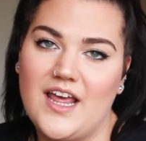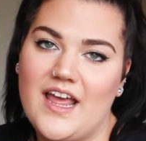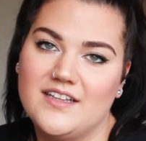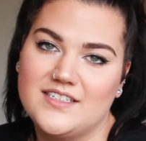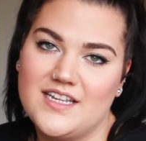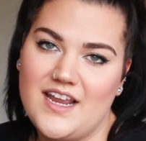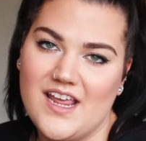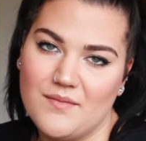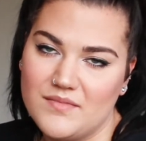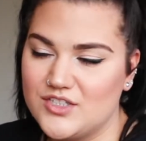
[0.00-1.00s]
hence the
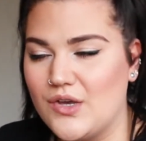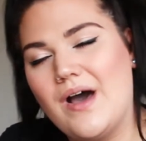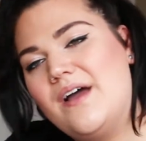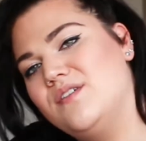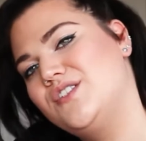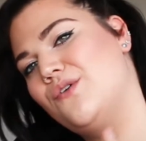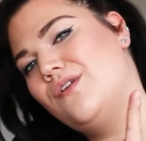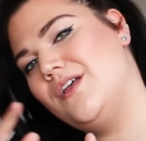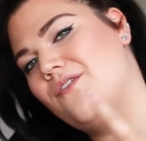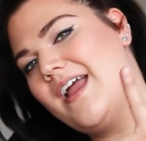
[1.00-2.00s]
name. So I was
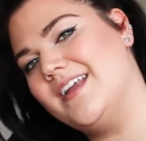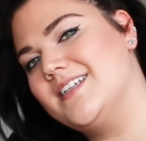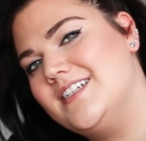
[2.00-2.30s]
totally right,